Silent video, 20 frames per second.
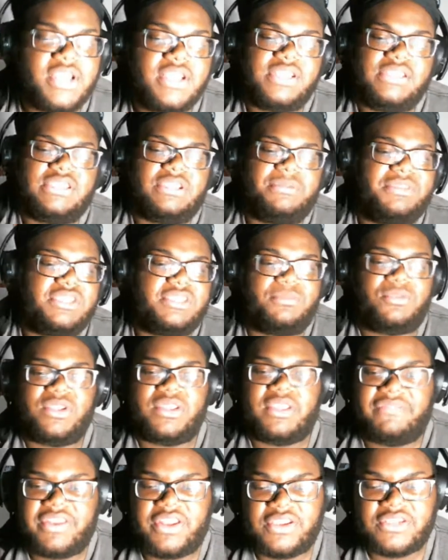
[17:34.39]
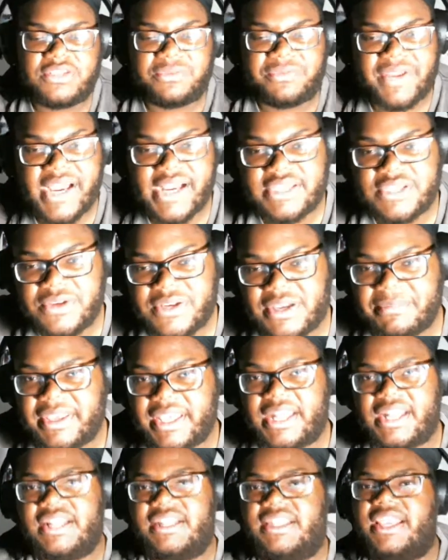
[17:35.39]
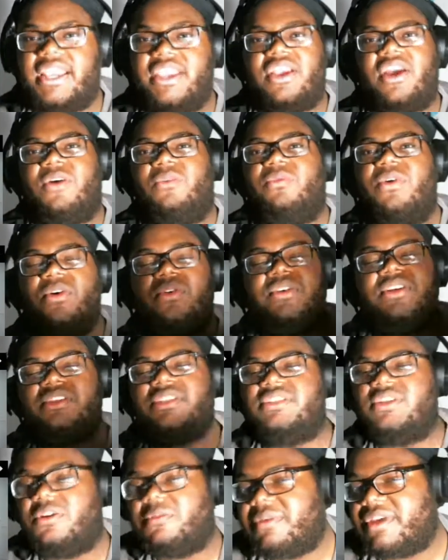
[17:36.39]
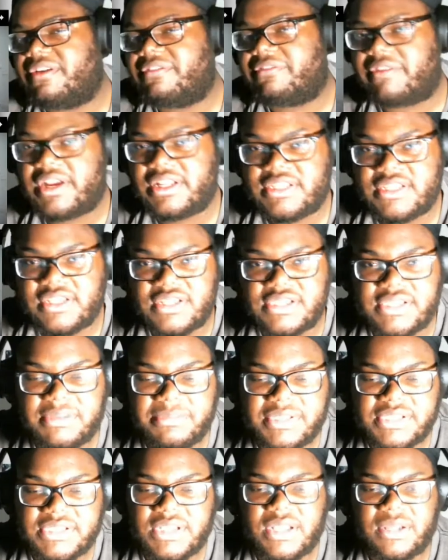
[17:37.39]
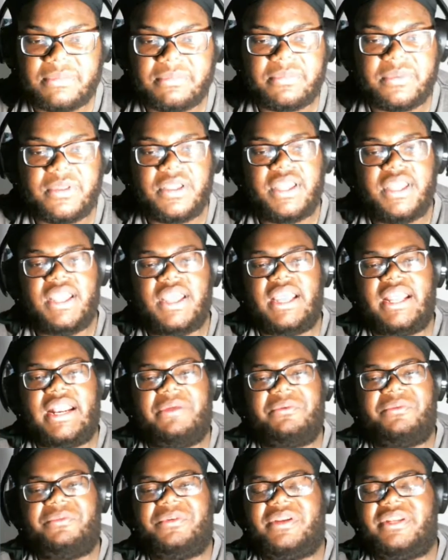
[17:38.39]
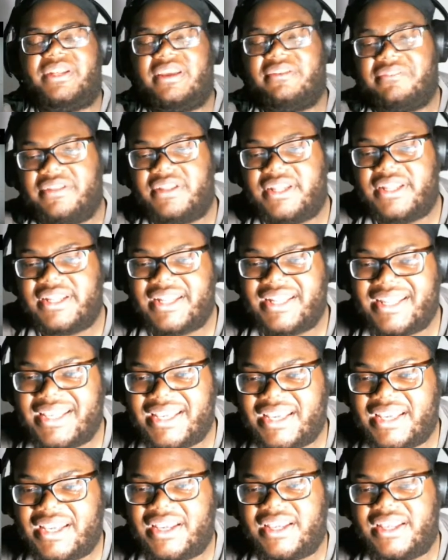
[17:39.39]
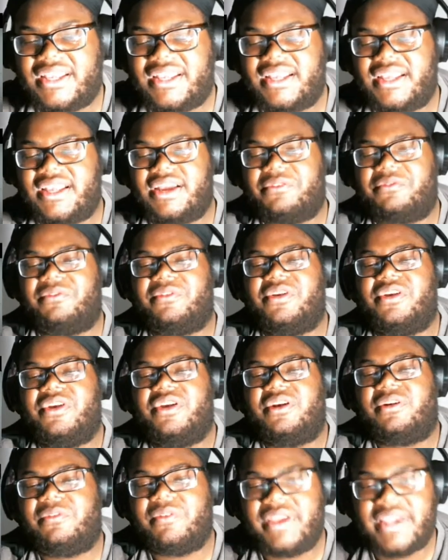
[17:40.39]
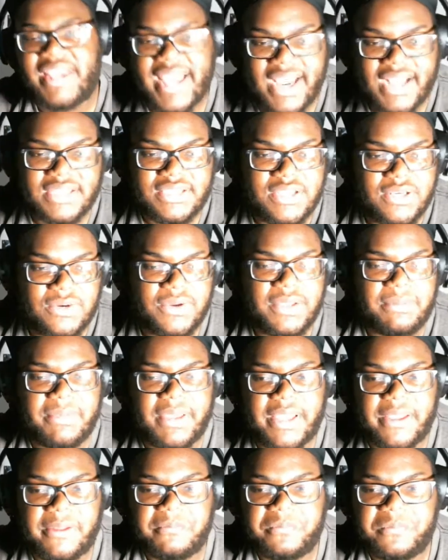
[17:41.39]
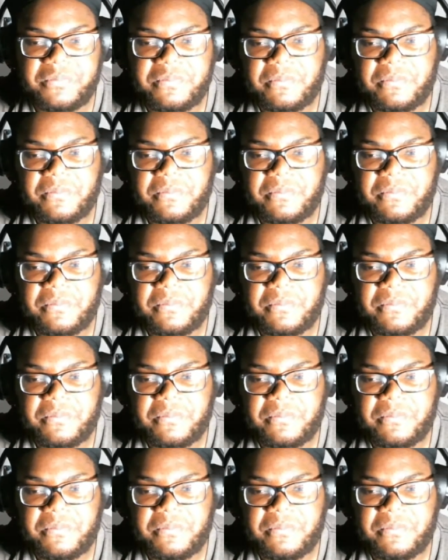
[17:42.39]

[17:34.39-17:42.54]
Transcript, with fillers: Send me some more videos to react to. It could be anything y'all want. Just don't be afraid to send me something, and I would definitely react to it, man.